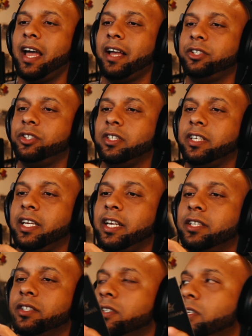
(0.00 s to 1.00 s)
actually
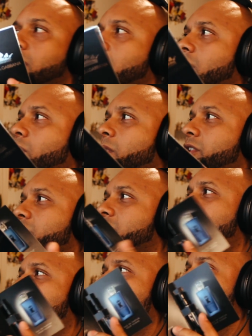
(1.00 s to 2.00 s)
is, which is
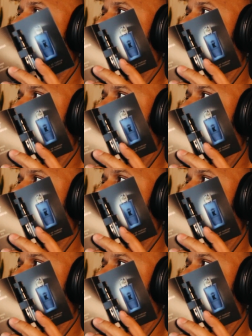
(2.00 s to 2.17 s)
none other